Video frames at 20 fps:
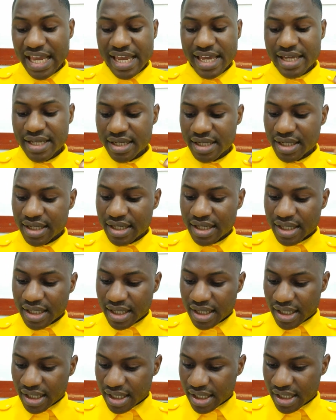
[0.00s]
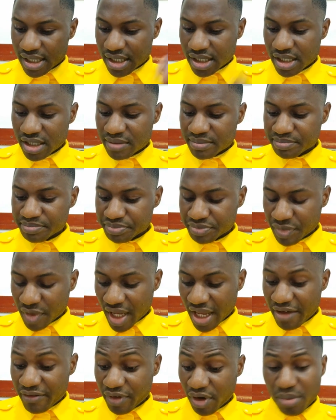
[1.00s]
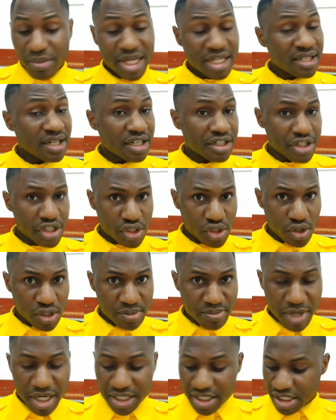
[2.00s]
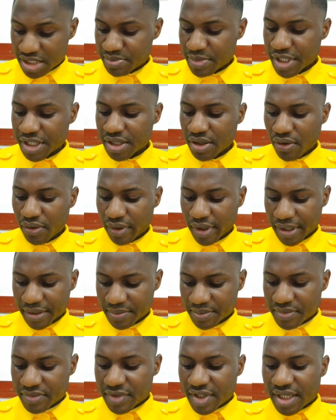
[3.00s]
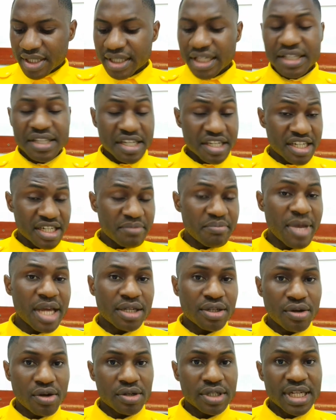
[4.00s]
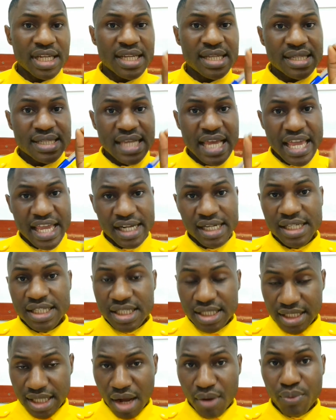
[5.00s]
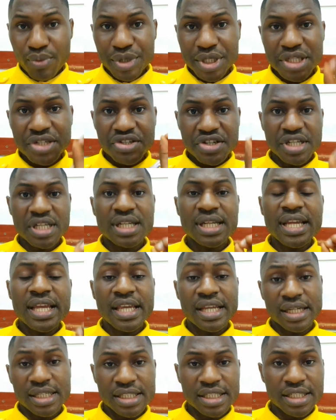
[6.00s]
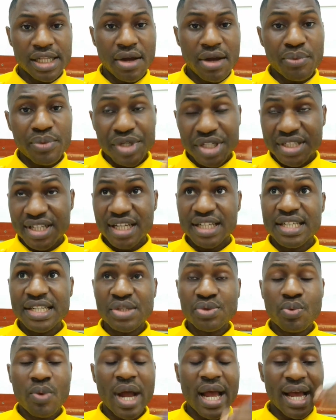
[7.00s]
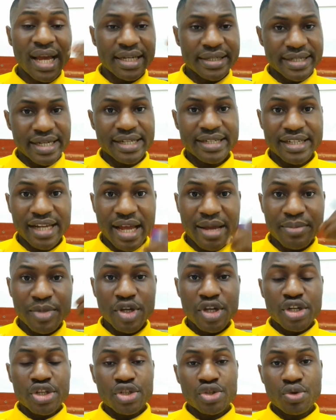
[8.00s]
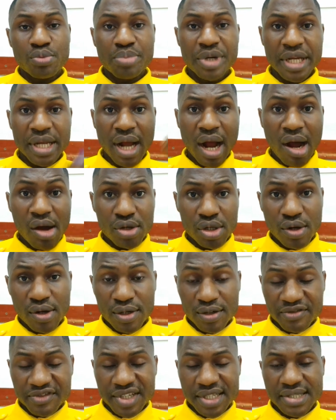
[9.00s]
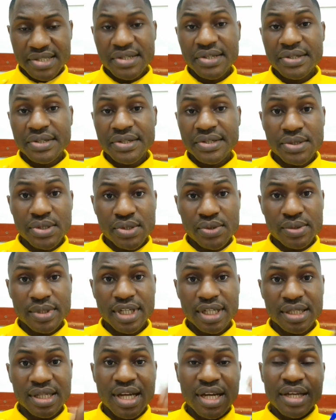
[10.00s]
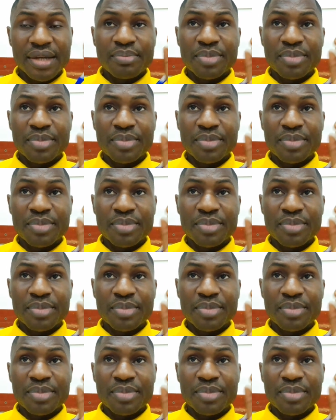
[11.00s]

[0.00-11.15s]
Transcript: in Environmental and Resource Management, alright? The teaching method is English language, strictly English language. That is why I take time to bring out all of these details so that